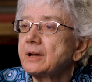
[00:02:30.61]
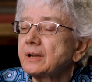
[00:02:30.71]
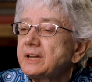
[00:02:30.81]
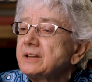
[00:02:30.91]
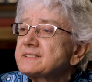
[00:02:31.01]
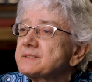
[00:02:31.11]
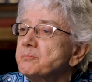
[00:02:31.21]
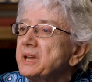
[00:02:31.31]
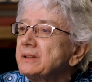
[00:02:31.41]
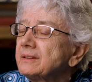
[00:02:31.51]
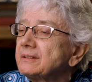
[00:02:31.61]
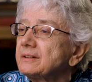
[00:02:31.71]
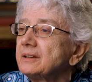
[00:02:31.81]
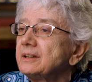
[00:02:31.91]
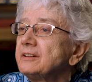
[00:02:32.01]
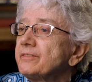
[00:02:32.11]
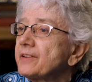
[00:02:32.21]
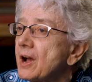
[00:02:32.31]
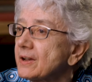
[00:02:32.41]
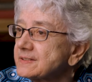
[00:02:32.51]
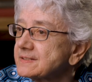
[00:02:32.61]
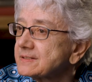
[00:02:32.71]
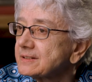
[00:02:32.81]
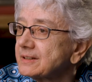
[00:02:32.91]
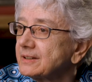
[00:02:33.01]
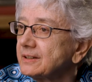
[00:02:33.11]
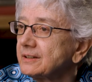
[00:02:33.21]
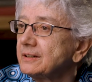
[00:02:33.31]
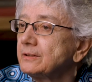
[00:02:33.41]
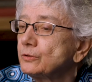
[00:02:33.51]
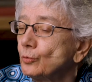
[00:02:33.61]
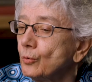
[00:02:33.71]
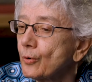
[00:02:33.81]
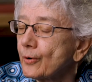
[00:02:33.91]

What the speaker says: King's Mint in France, in Tours.